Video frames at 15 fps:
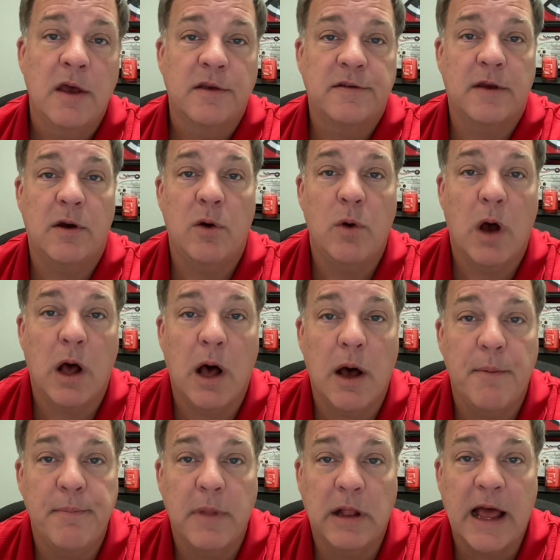So
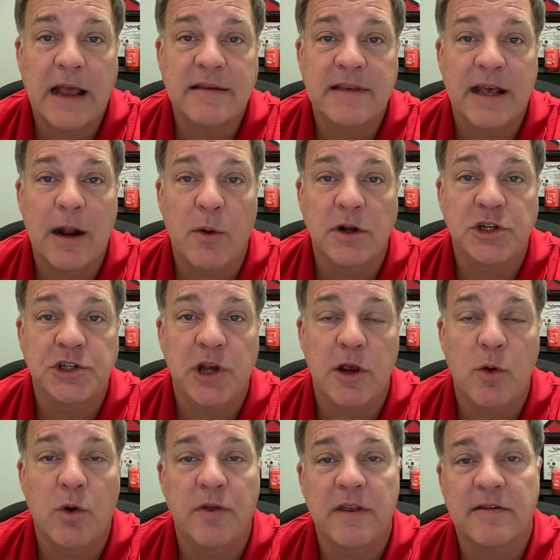like I said, I want to show
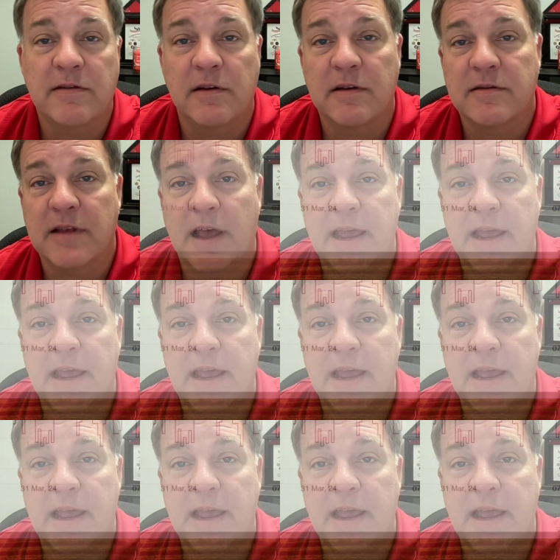you what this looks